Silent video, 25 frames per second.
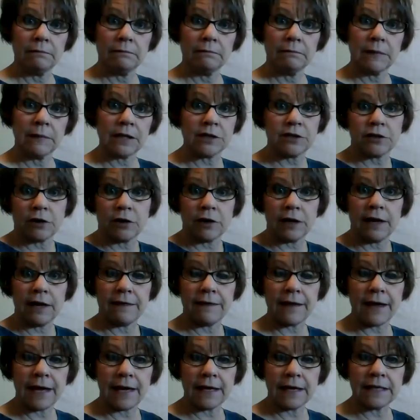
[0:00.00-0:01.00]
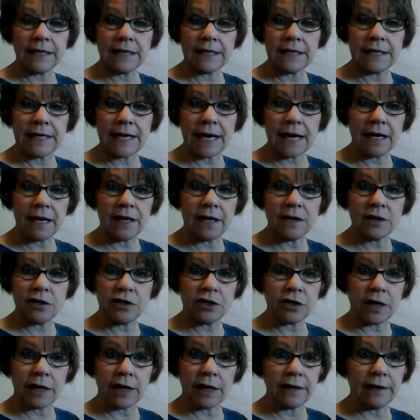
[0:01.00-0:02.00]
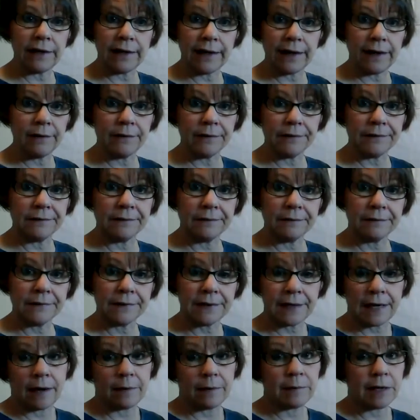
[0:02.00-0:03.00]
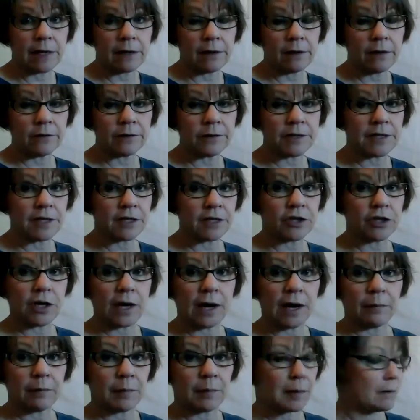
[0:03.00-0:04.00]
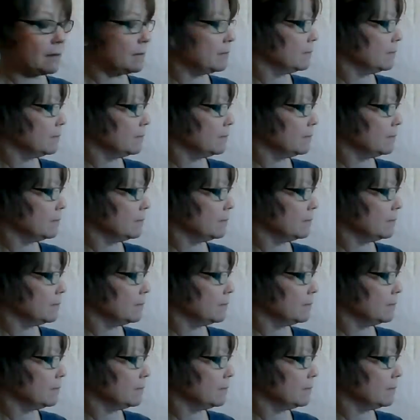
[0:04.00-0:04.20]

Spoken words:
It's already the end of the day. He's shutting down. Time to close the shop.